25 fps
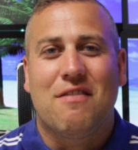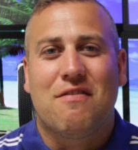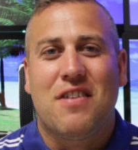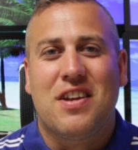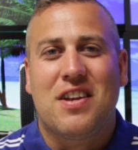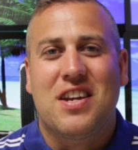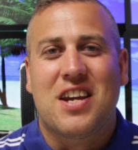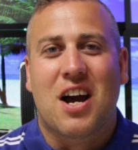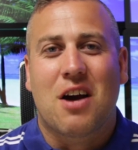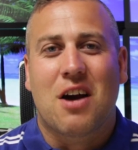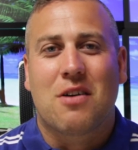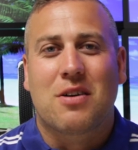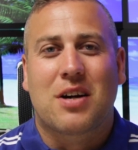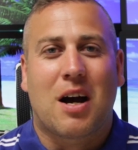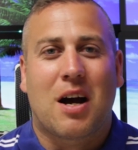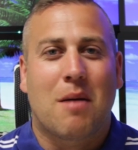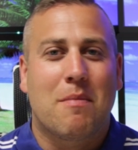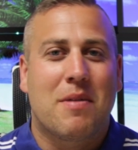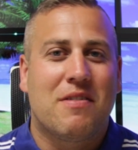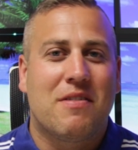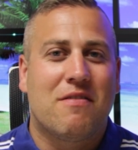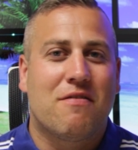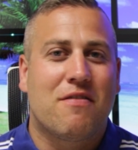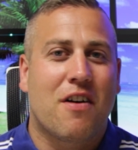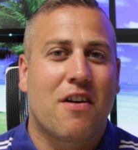video
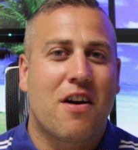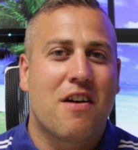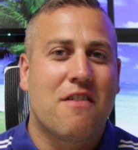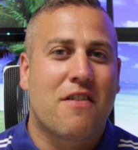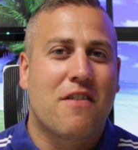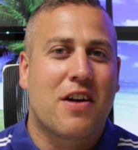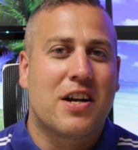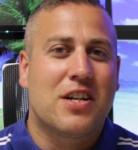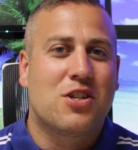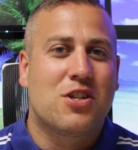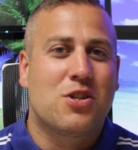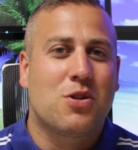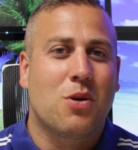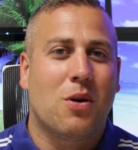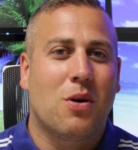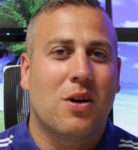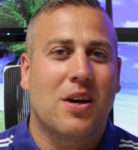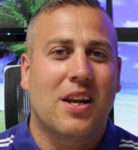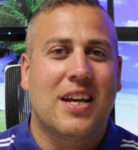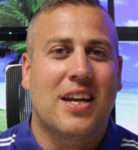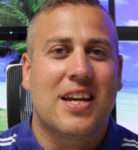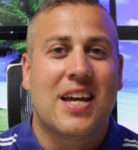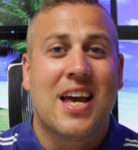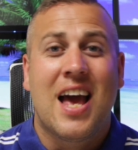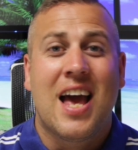coming very, very
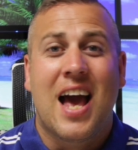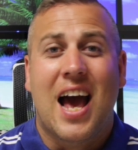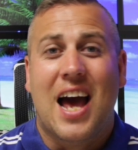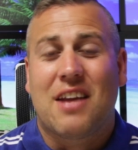shortly,